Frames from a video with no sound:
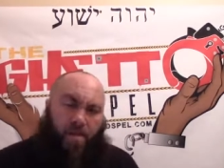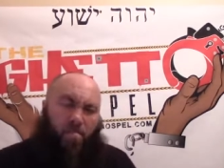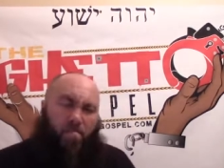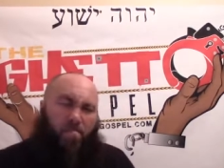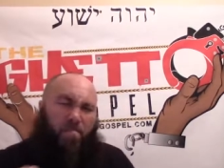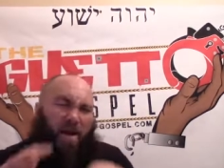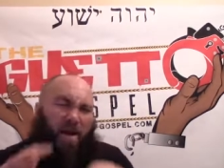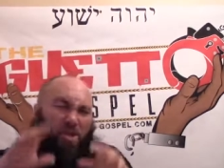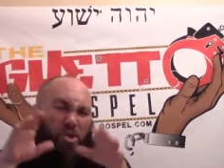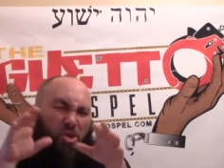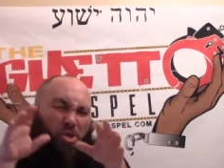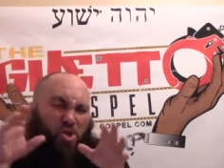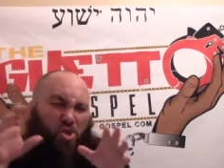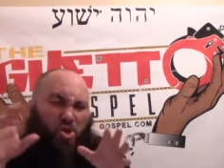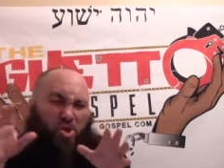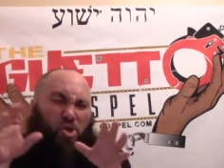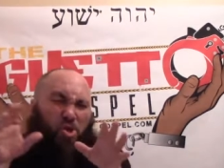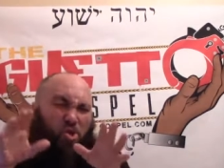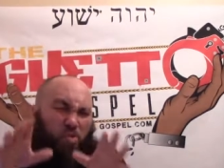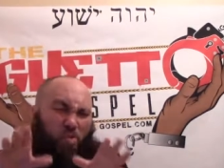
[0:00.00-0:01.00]
My,
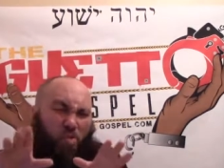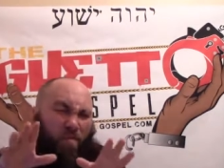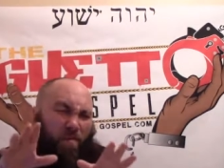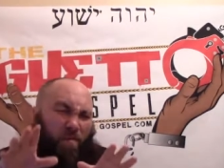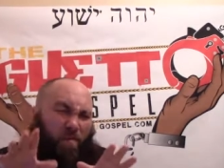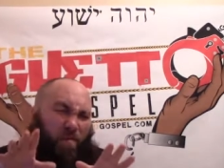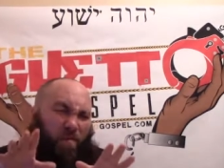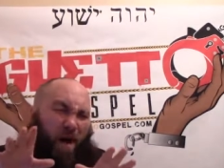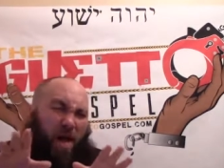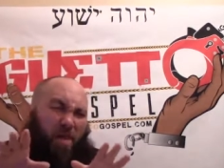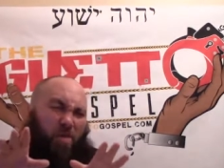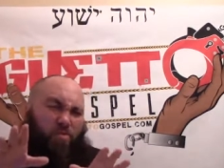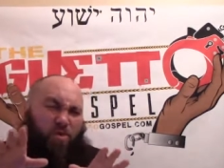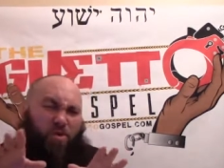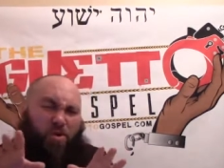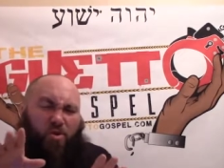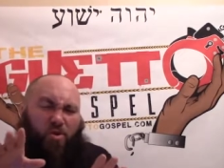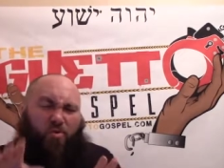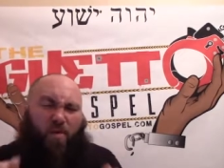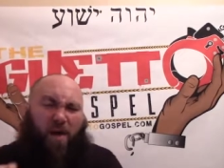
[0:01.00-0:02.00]
the true followers of